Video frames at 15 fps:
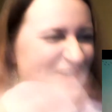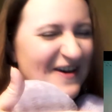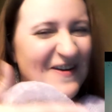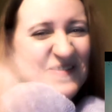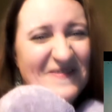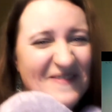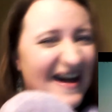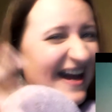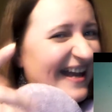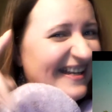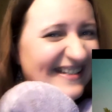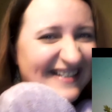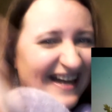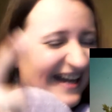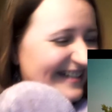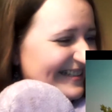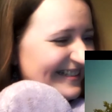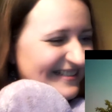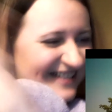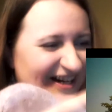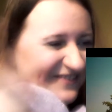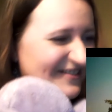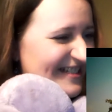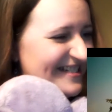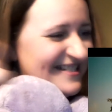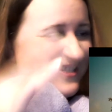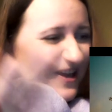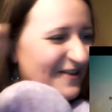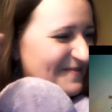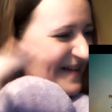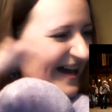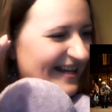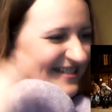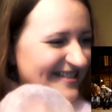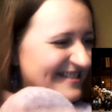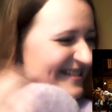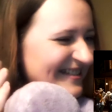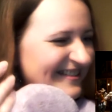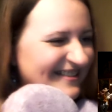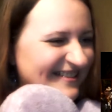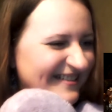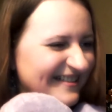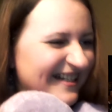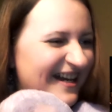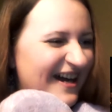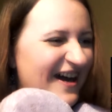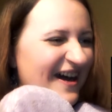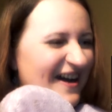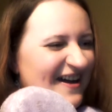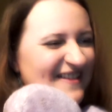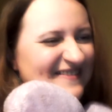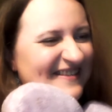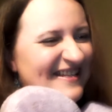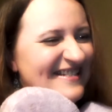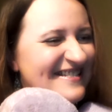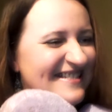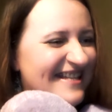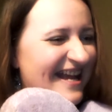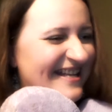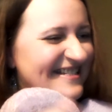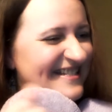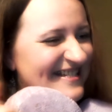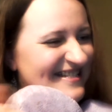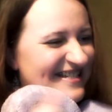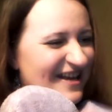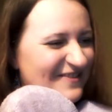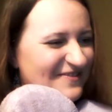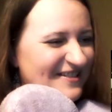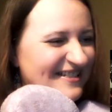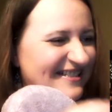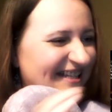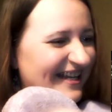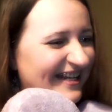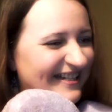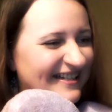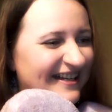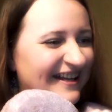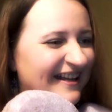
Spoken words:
Oh my god, love this so much. This dance is everything.